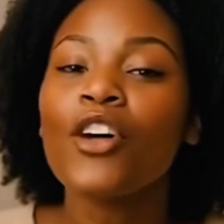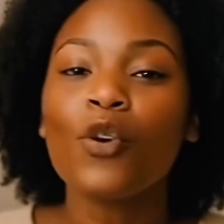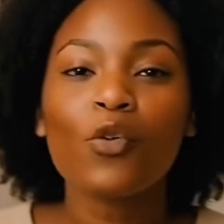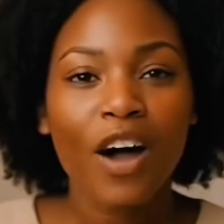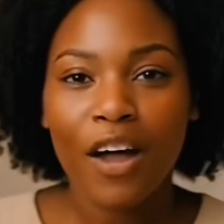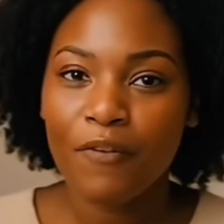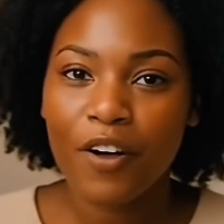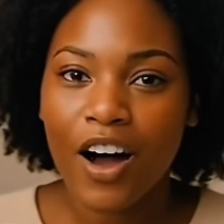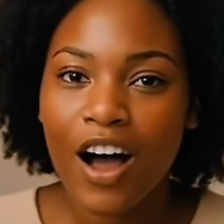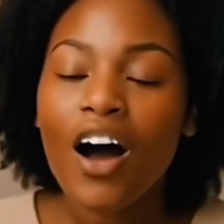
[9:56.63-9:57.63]
No
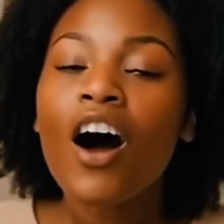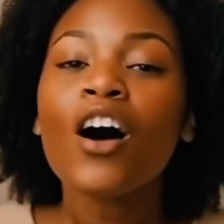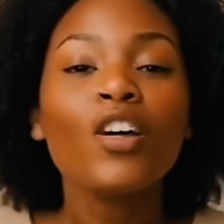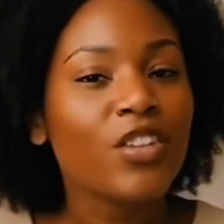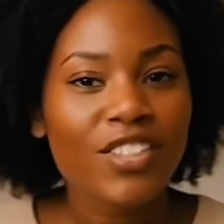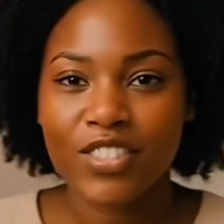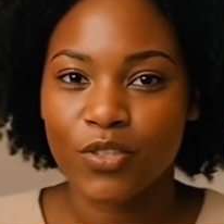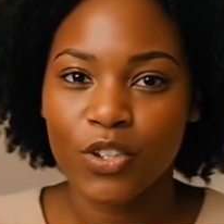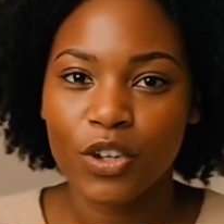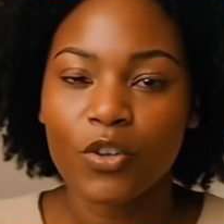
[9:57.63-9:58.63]
camera, no
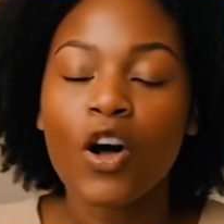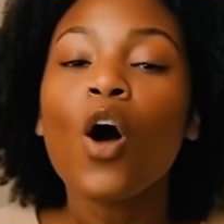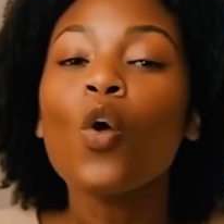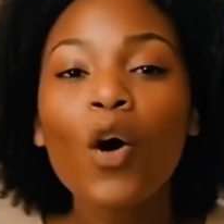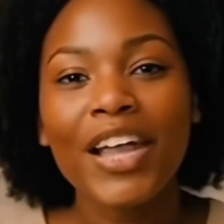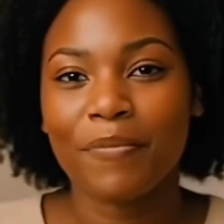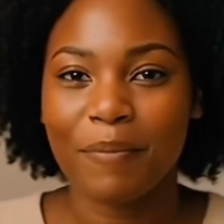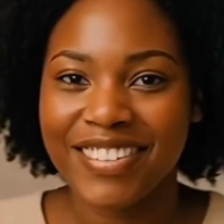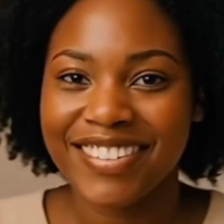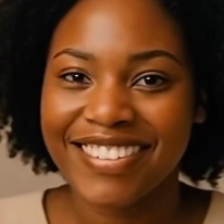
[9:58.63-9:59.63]
studio, no
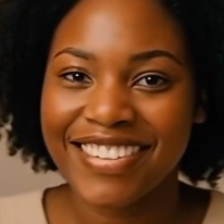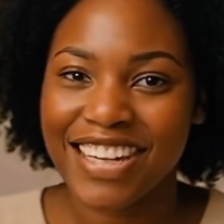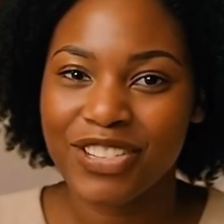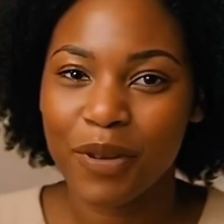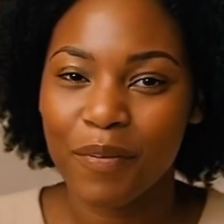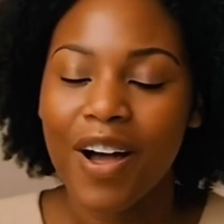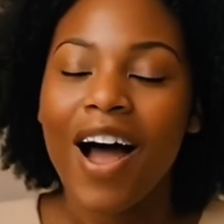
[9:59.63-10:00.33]
expensive setup.